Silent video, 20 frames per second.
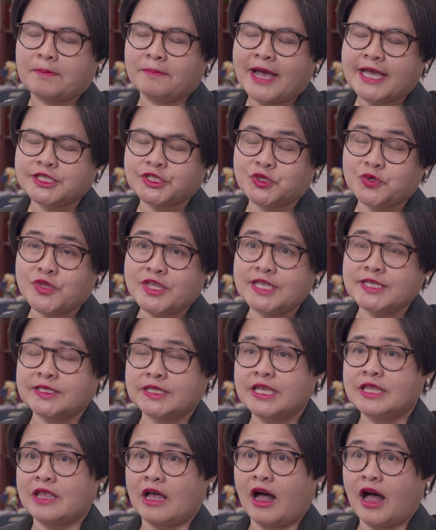my
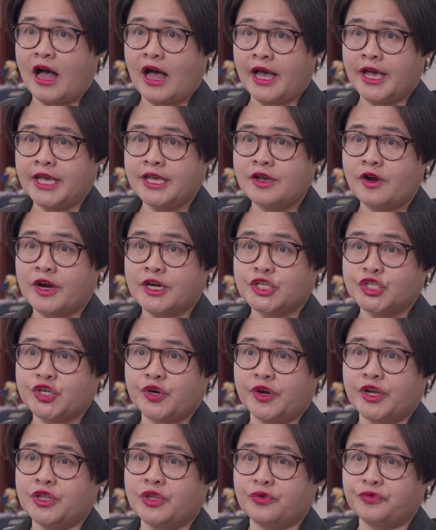students and I are
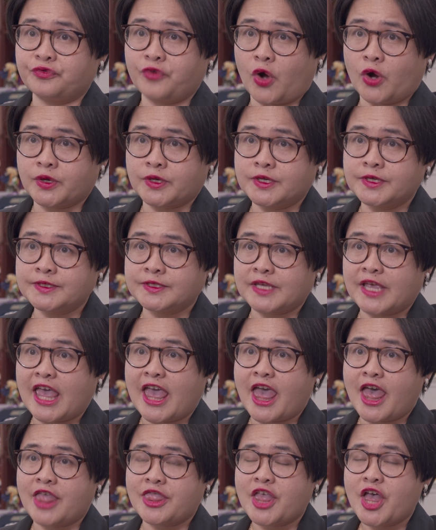sharing the focus
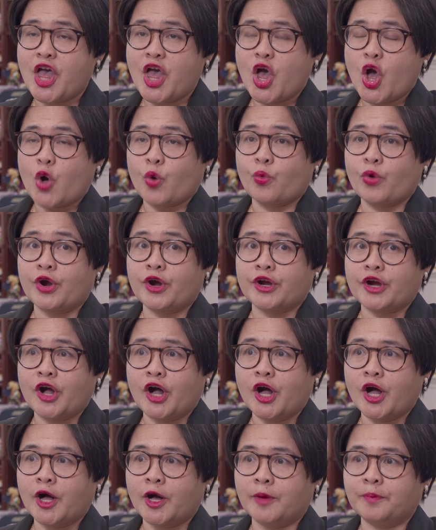and we're
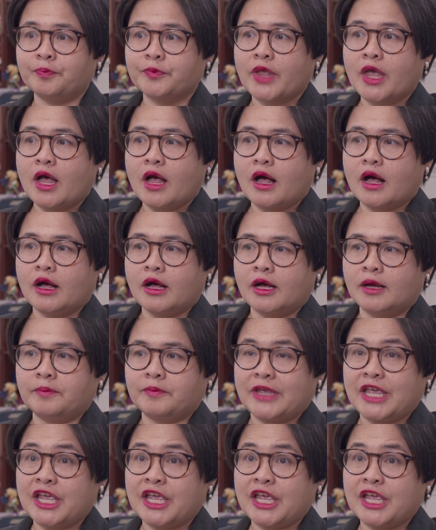um, um,